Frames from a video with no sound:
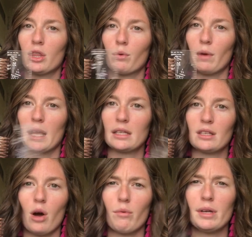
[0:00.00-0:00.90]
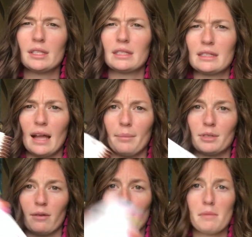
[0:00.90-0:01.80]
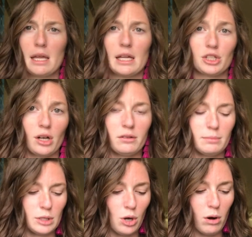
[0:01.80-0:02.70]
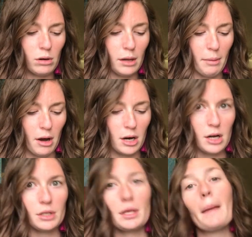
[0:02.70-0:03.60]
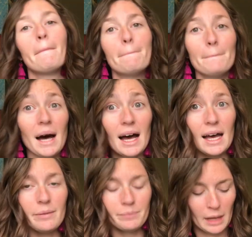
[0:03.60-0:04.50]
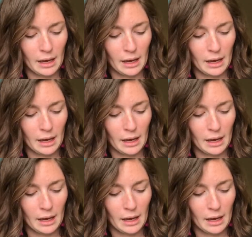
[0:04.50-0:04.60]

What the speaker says: the rings always snaps off for me and it drives me totally bonkers. But